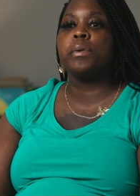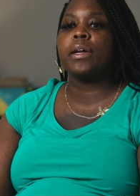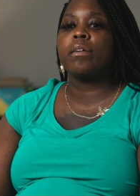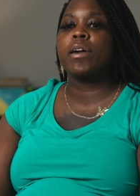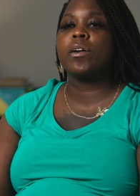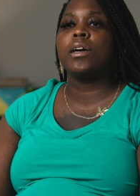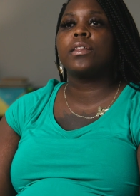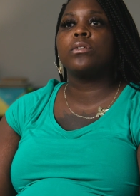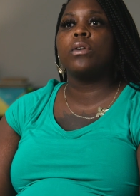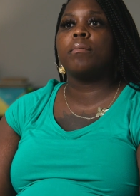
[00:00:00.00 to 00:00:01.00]
be around
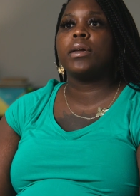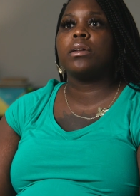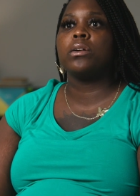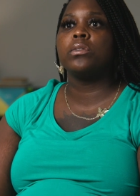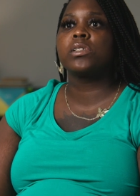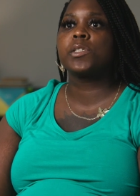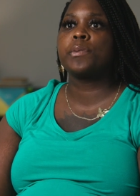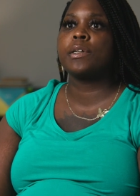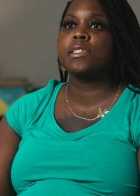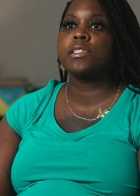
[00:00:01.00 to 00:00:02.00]
other women who
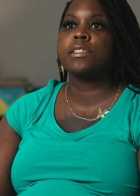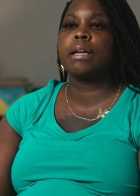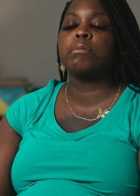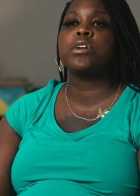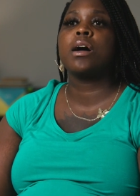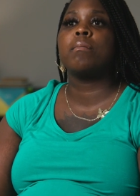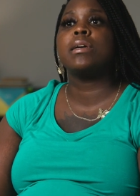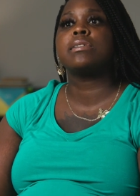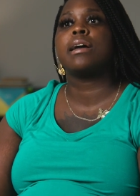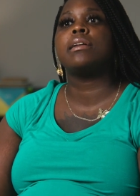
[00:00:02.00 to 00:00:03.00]
experienced the same trauma as I